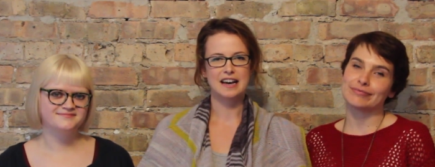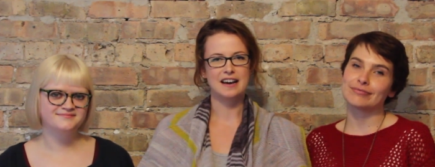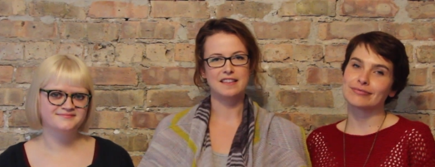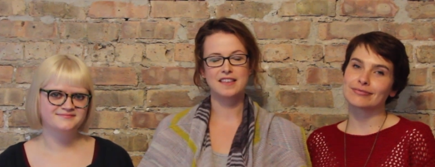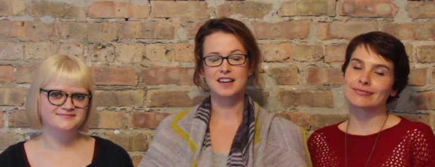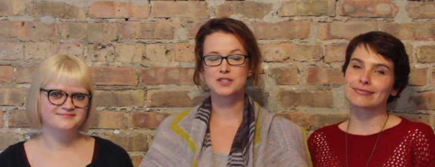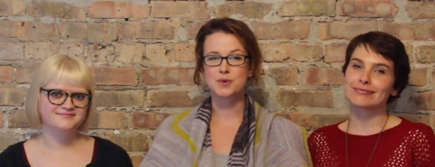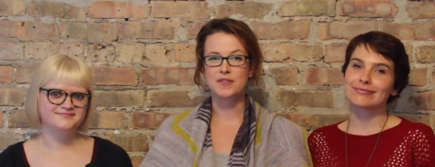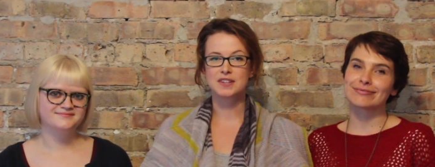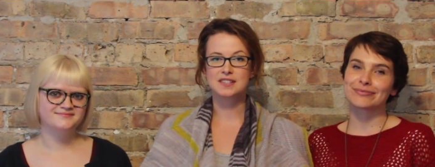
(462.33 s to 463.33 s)
Speaker 1: Uh, thanks to
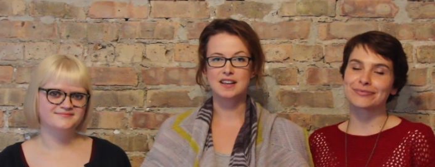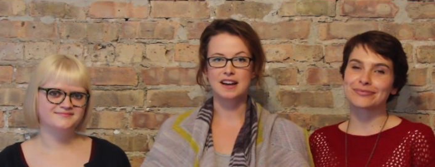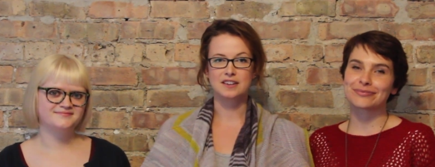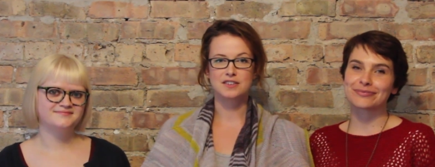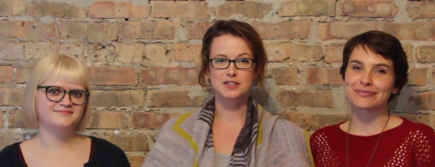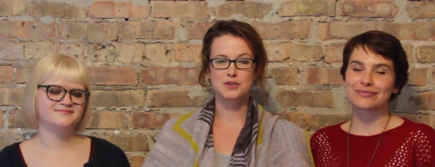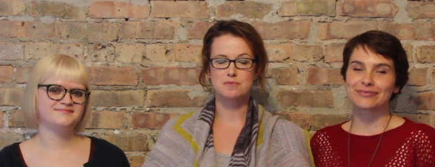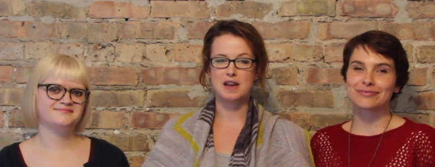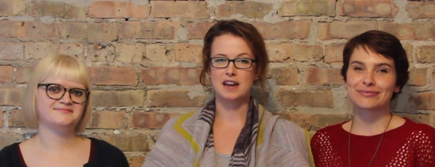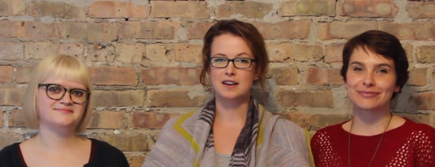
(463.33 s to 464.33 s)
all the designers who
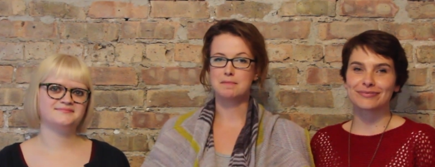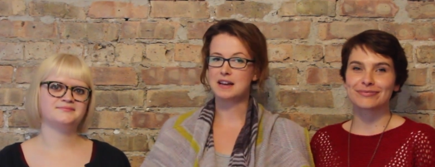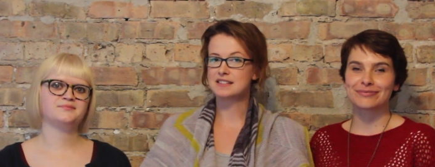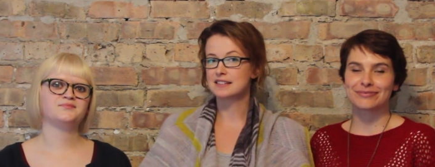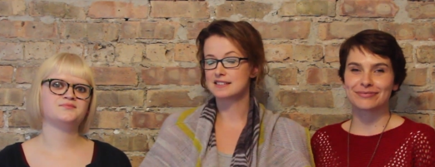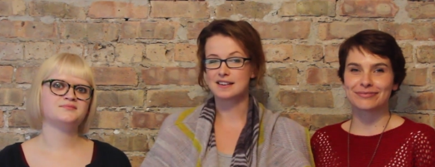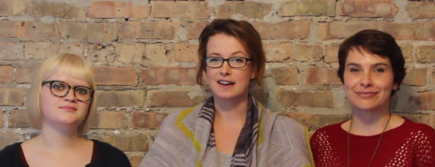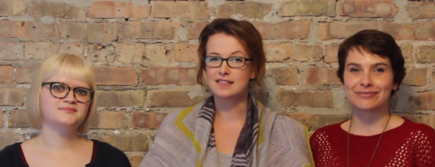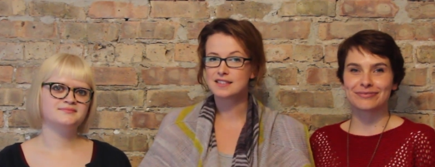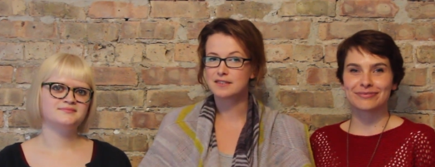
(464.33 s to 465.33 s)
made amazing
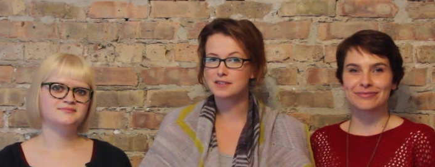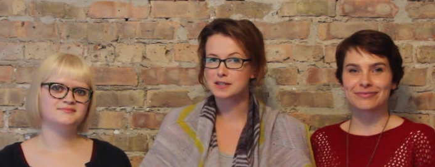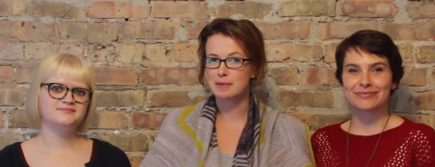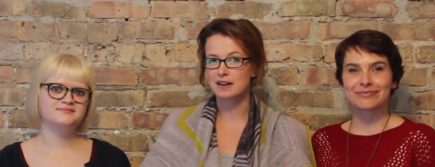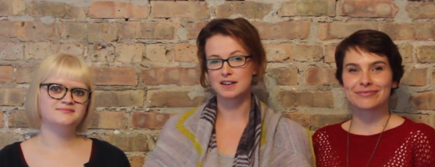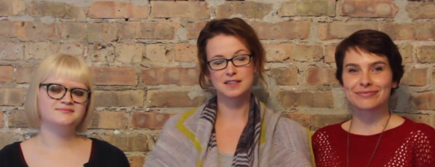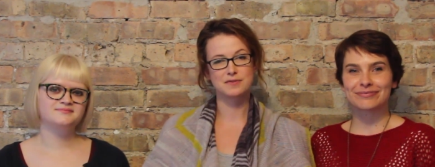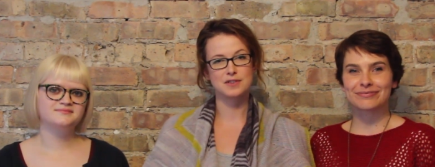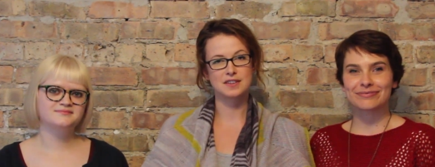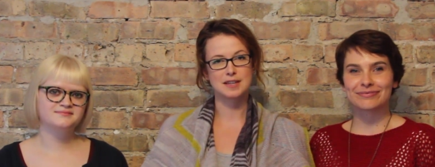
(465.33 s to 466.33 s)
designs that have inspired us
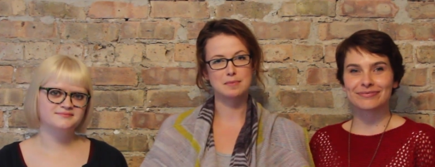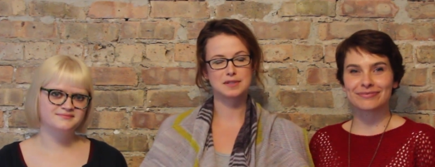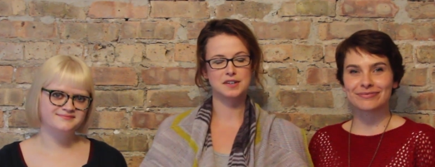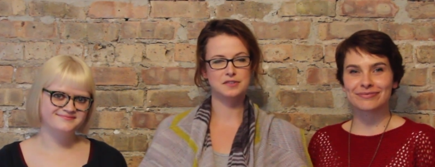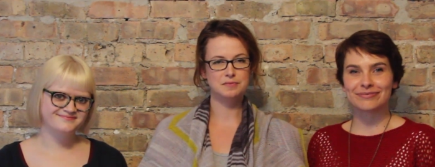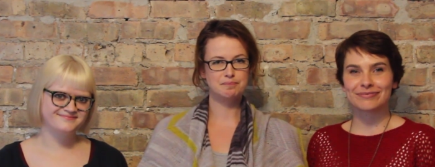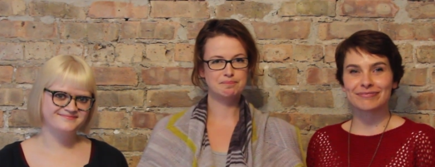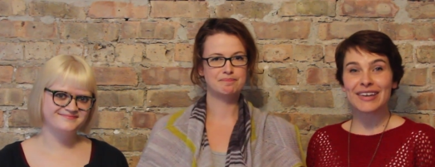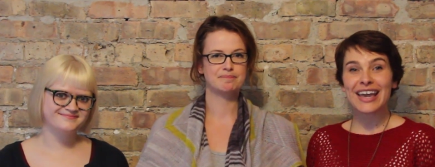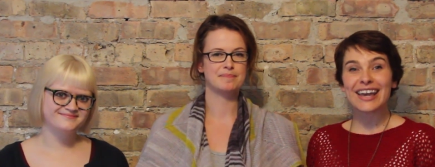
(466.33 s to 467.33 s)
for this episode.
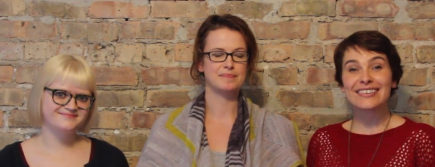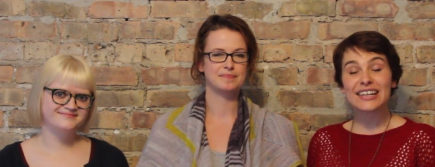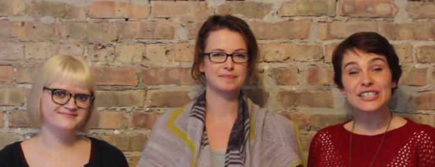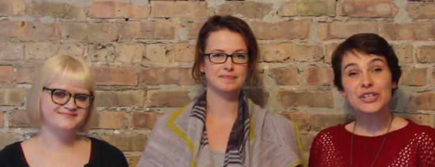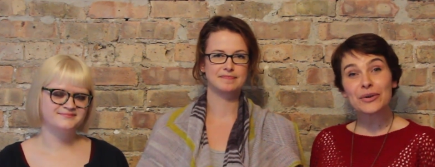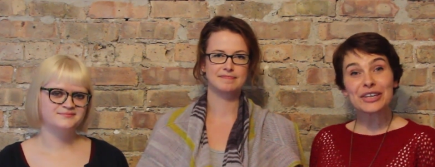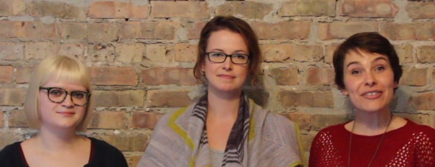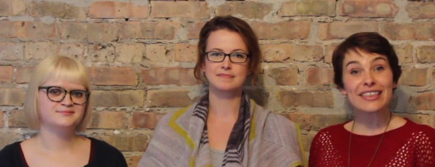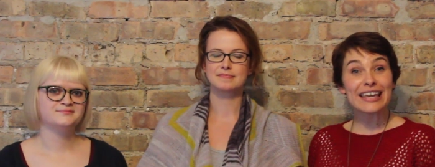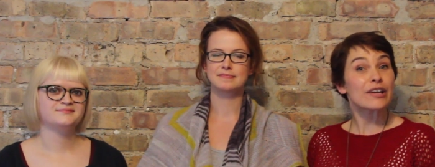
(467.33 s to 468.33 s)
Speaker 2: And let us know what you
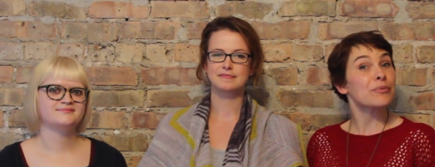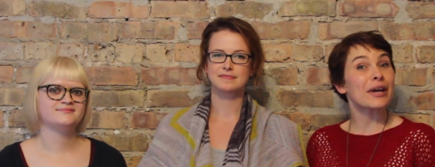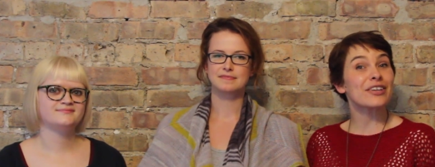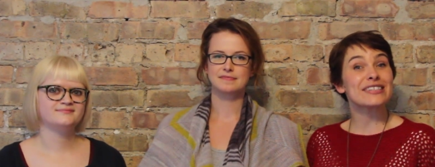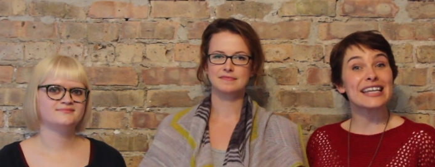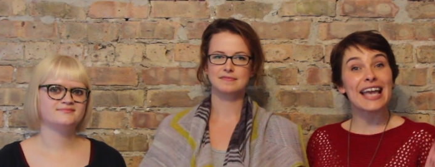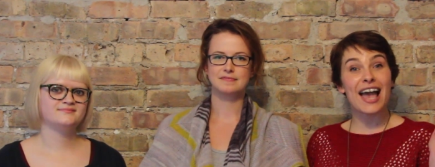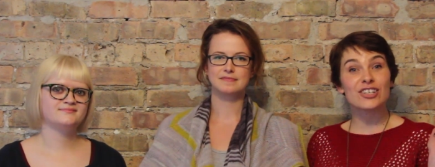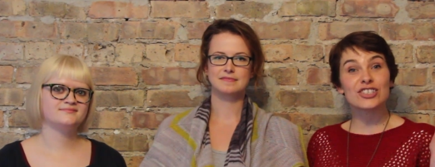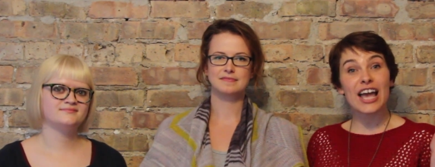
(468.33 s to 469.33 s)
think by using
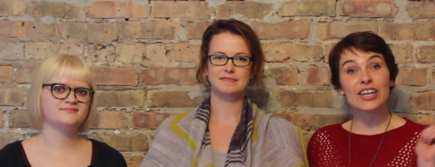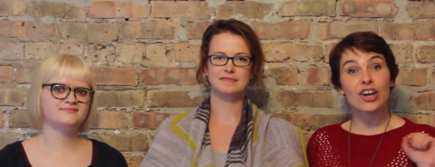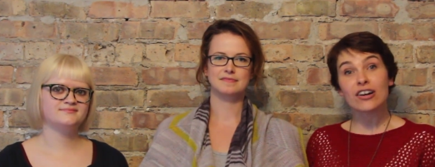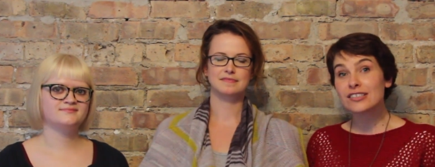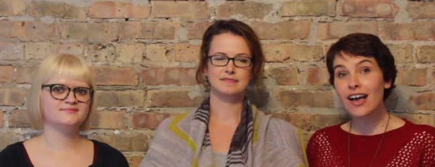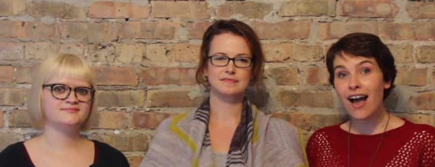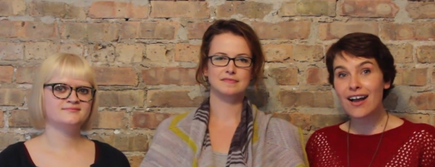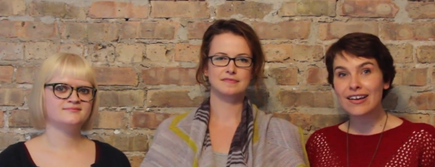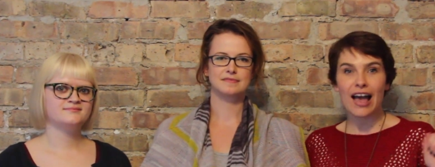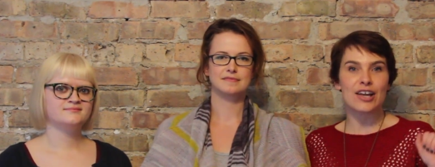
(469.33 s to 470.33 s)
hashtag Yarn
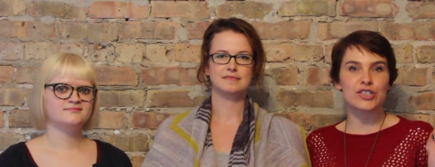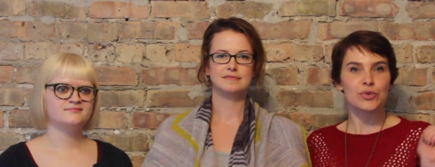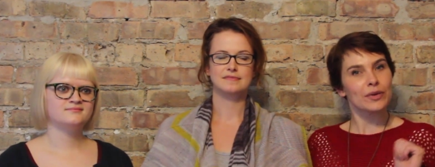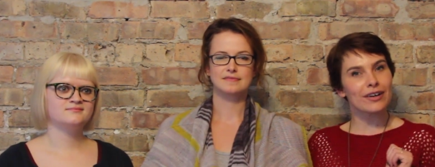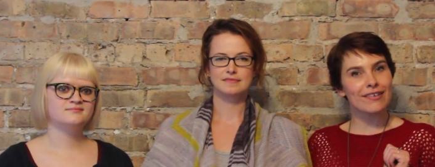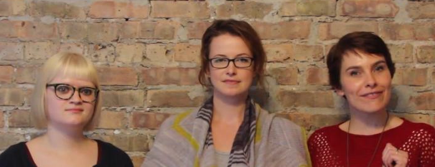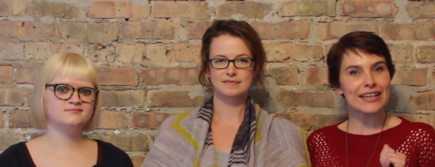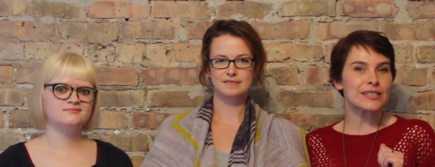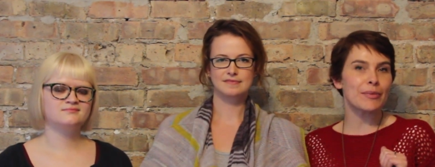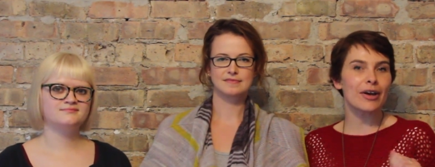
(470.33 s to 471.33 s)
Talk on Twitter and
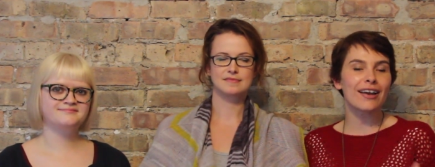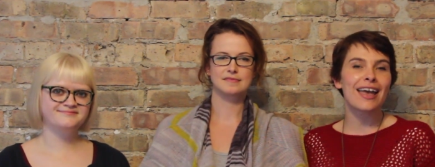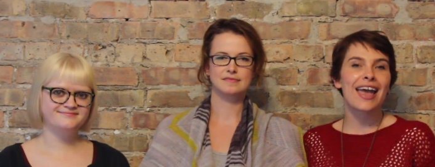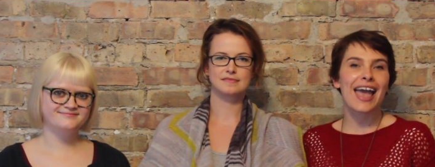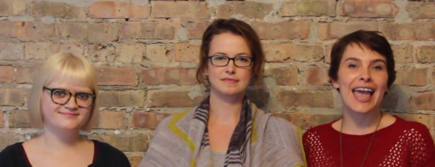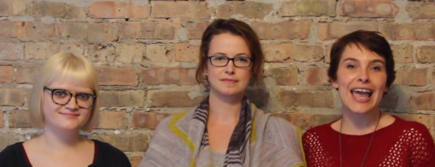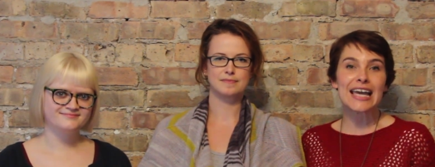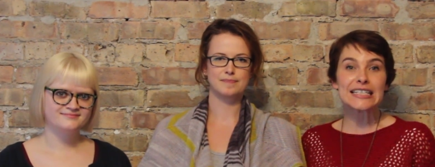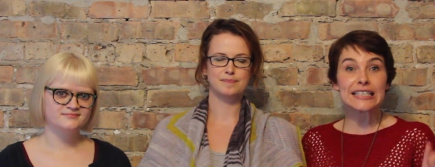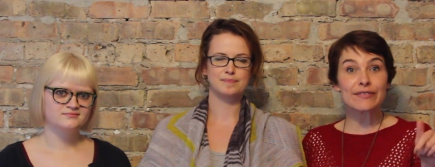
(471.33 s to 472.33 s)
Facebook.
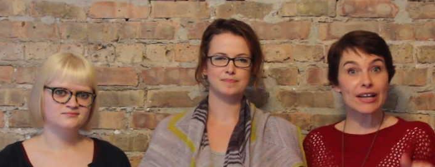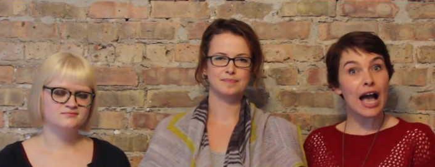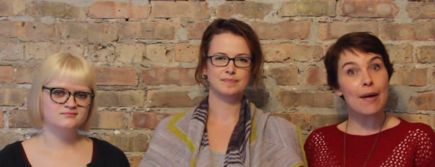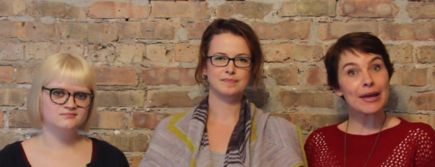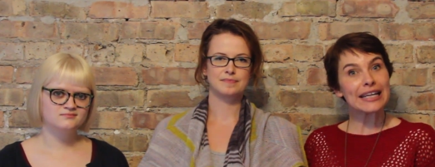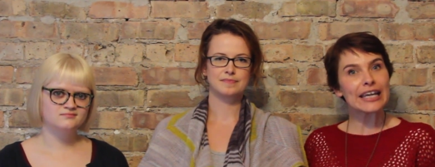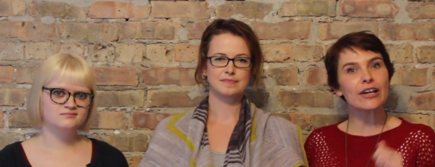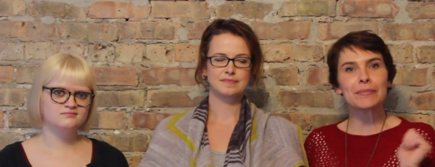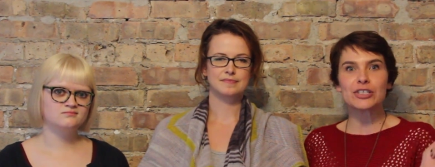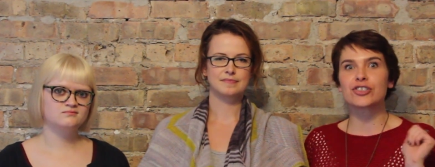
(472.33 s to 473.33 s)
And leave a comment here and be